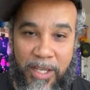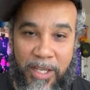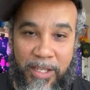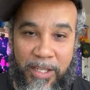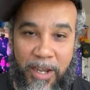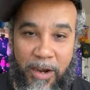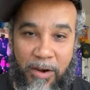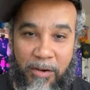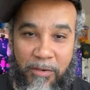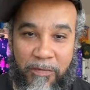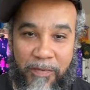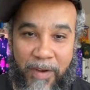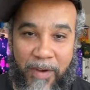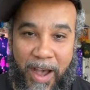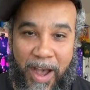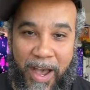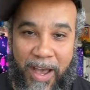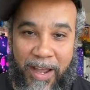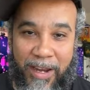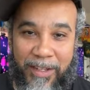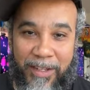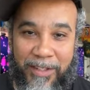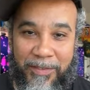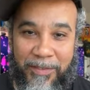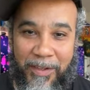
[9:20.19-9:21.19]
Yo,
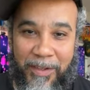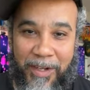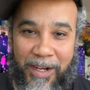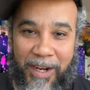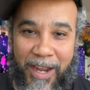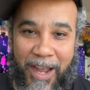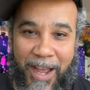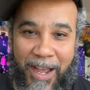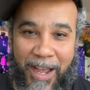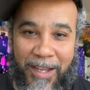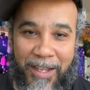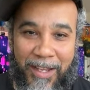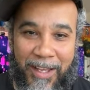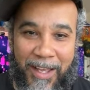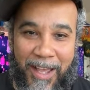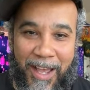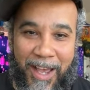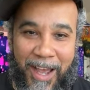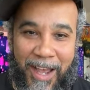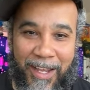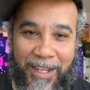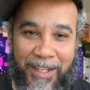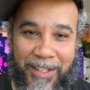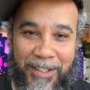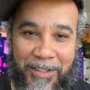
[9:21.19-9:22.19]
fine as fuck. How
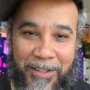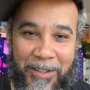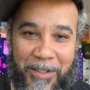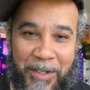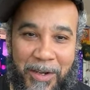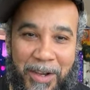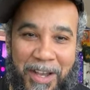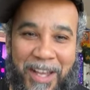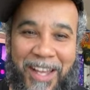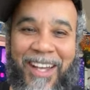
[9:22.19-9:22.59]
how you doing?